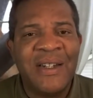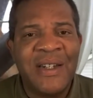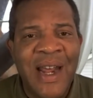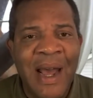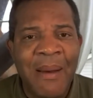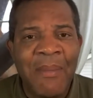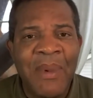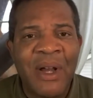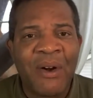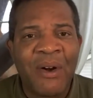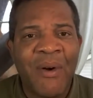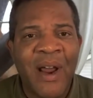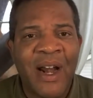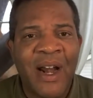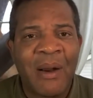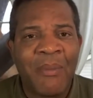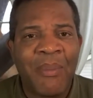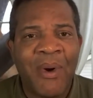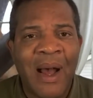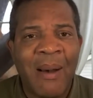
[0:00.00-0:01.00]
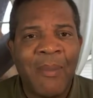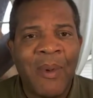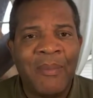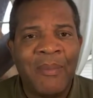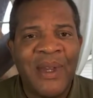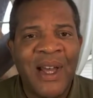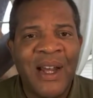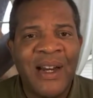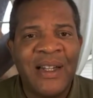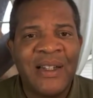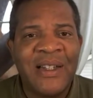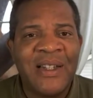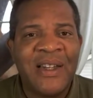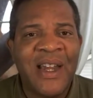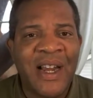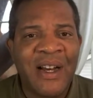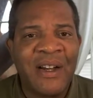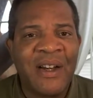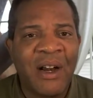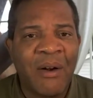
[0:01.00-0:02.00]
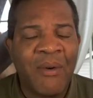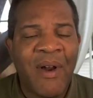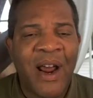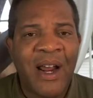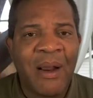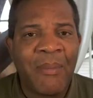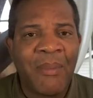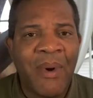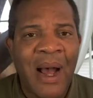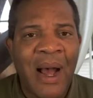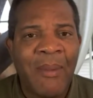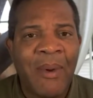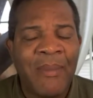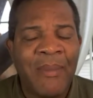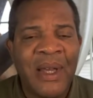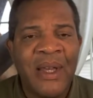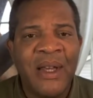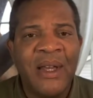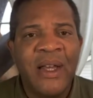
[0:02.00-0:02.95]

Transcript: democratic problem, not a technocratic problem.